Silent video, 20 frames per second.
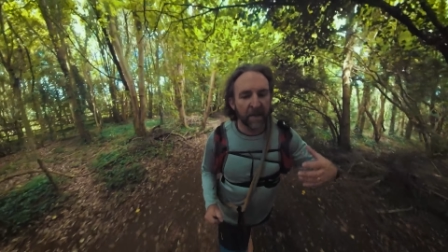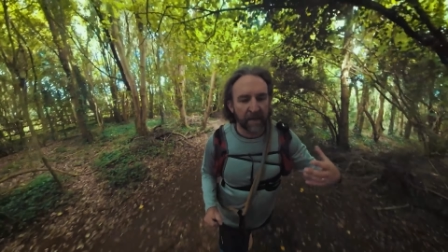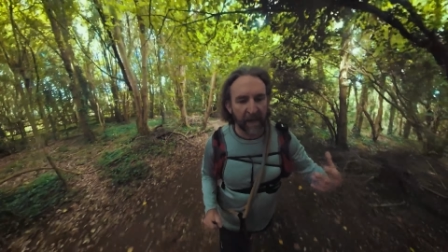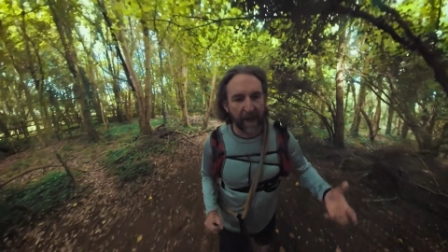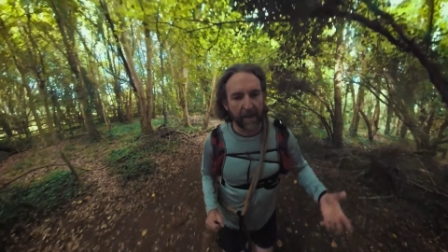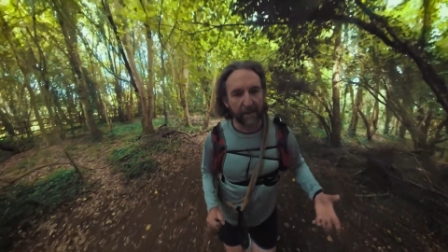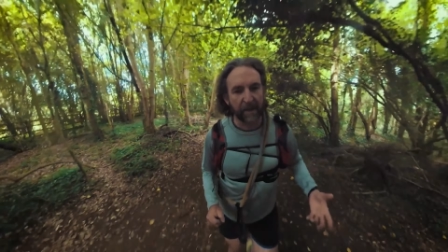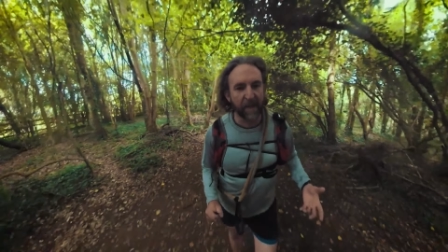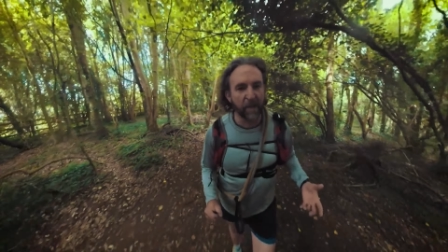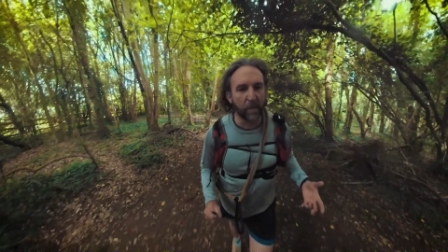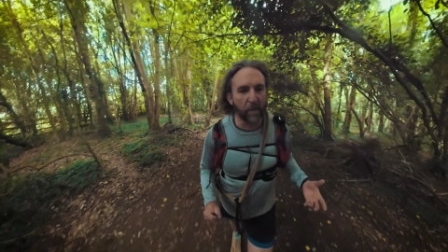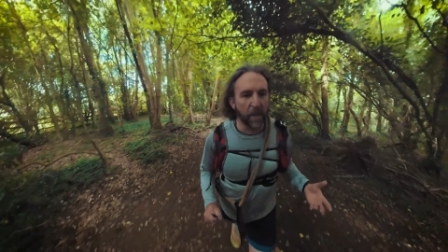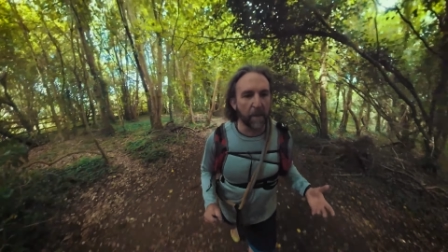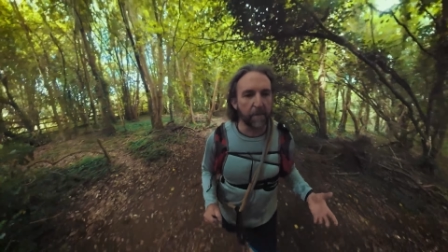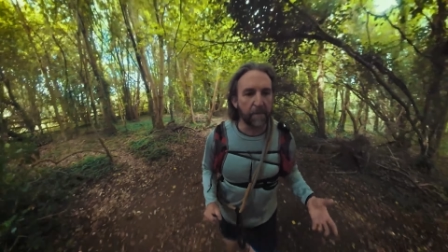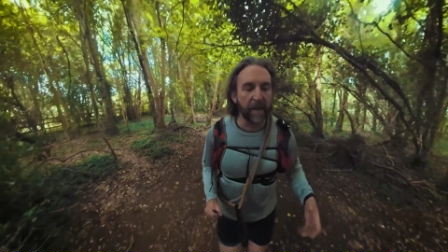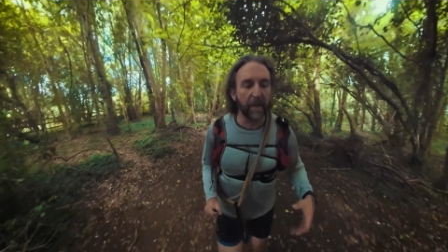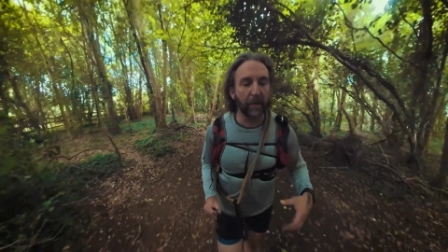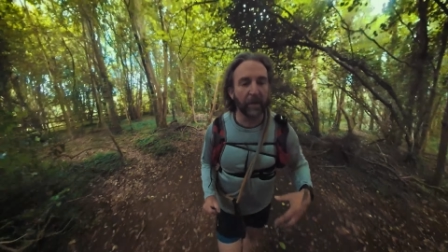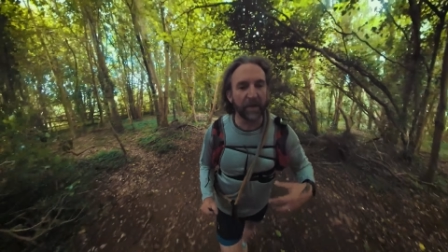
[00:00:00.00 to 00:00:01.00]
The habit you
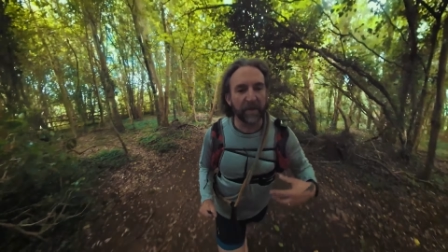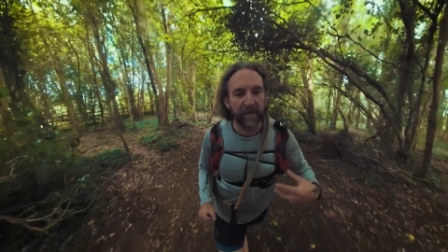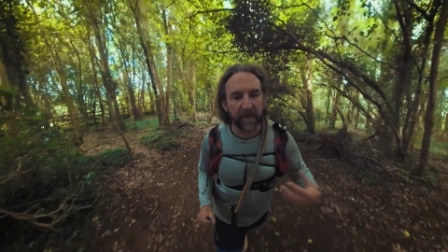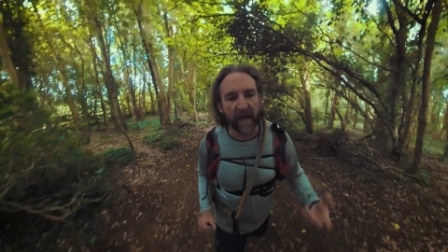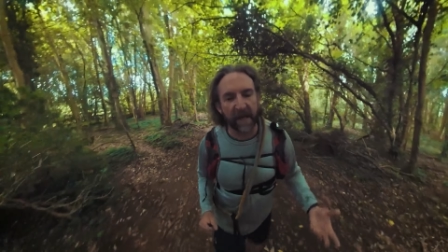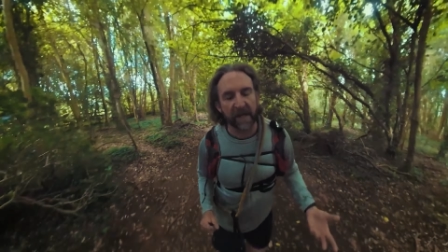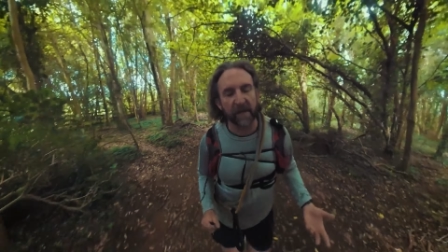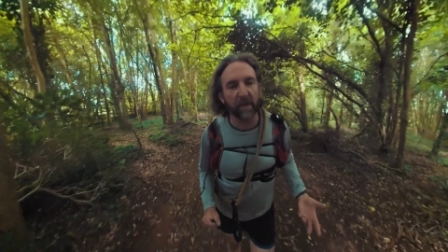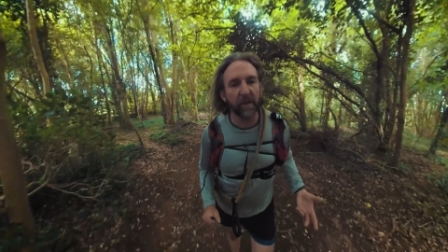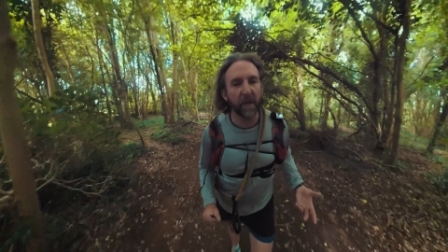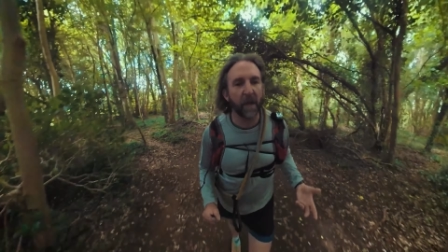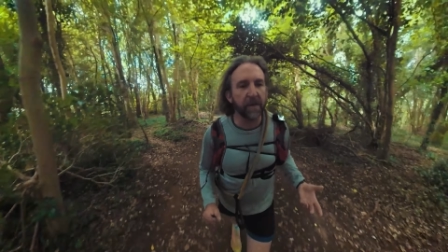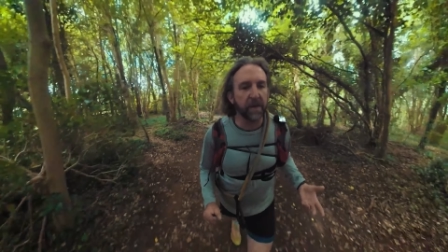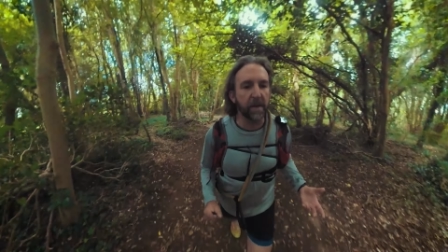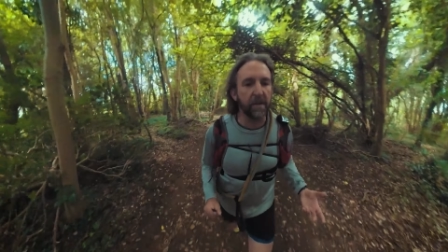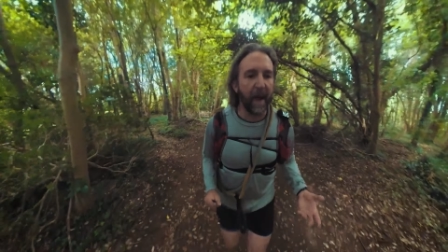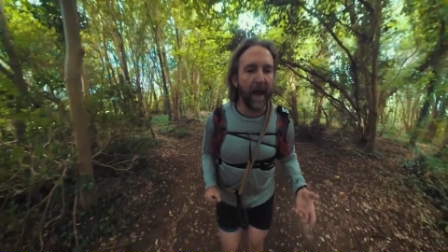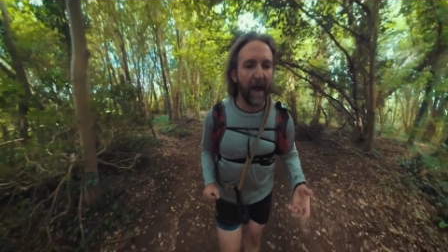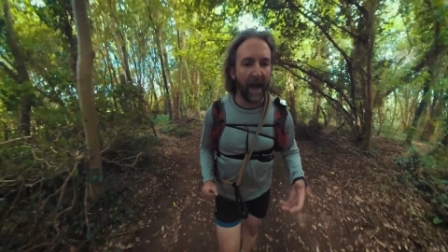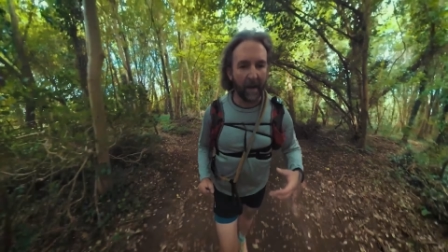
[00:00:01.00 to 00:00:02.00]
want to build is getting your
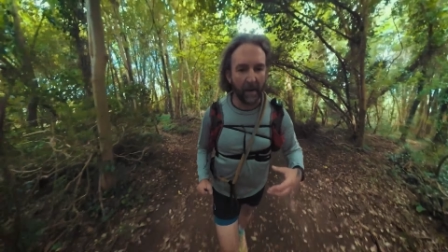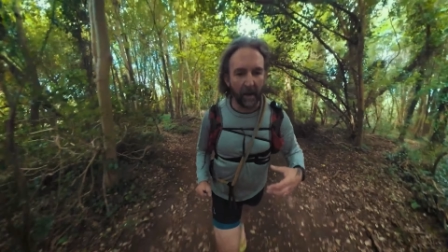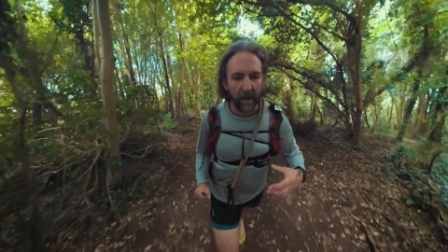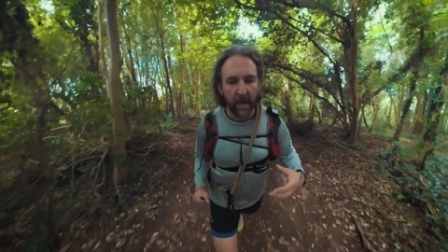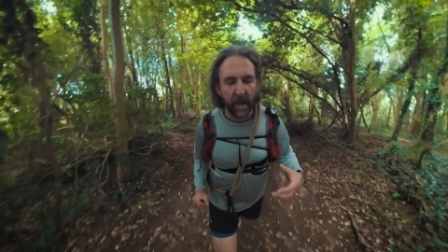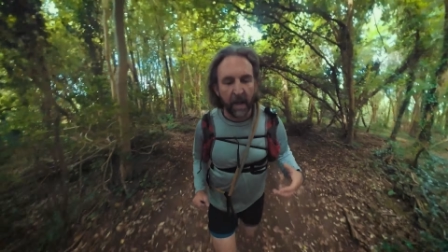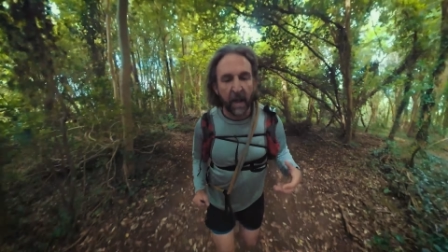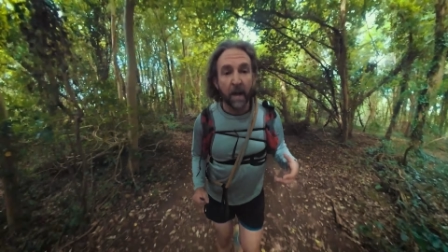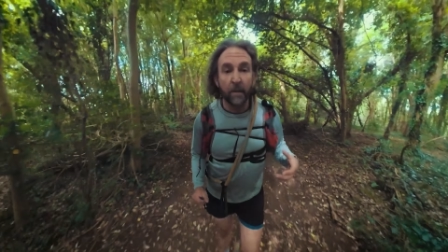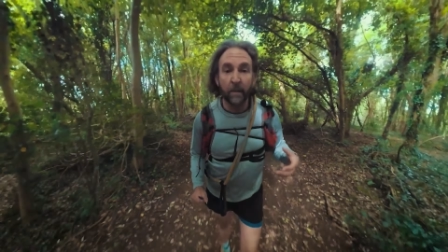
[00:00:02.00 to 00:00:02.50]
yoga mat out,